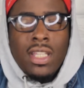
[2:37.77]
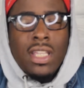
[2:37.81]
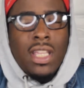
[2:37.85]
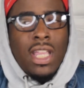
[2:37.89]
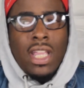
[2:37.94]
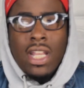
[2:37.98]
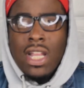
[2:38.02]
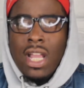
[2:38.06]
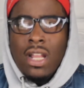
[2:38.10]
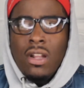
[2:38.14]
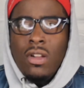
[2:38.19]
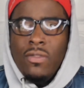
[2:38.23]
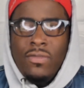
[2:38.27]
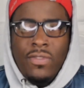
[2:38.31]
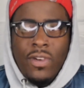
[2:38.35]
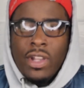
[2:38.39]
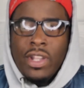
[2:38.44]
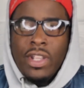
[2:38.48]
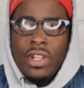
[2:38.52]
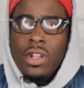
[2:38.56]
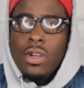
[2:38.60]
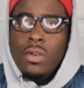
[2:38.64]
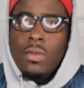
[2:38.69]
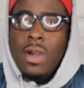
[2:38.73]
And I don't
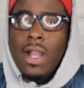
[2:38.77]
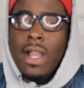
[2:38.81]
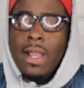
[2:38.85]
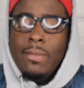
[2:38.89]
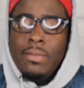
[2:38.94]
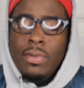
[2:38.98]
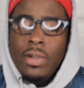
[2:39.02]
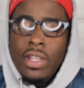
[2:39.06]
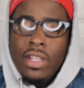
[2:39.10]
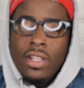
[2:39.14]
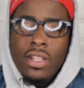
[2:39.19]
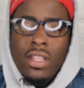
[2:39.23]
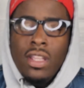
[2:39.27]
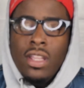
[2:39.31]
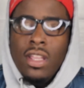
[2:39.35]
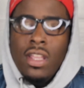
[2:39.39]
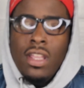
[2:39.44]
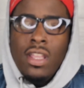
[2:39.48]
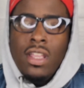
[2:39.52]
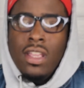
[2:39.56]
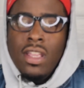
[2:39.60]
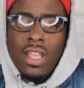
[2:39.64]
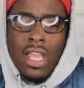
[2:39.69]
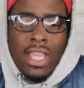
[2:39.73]
fucking know why, but
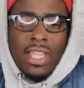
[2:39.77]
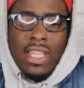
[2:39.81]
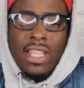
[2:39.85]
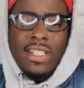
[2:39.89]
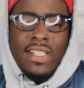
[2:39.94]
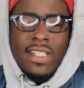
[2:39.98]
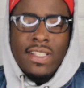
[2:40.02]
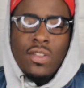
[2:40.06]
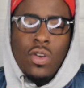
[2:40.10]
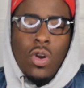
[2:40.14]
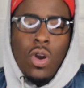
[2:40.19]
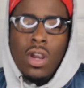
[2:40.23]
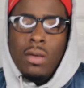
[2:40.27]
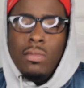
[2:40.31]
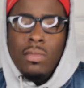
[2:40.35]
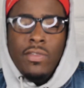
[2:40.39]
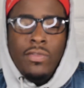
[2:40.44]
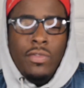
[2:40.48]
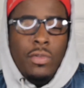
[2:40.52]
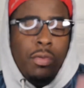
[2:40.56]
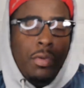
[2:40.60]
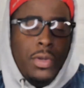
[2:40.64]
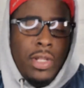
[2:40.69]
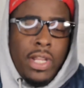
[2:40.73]
I guess it's karma
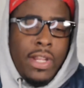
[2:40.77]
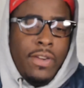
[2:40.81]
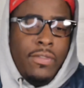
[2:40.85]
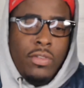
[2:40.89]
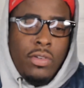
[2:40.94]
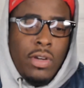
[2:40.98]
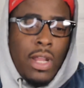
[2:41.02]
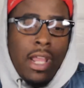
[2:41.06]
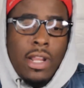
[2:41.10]
for whatever.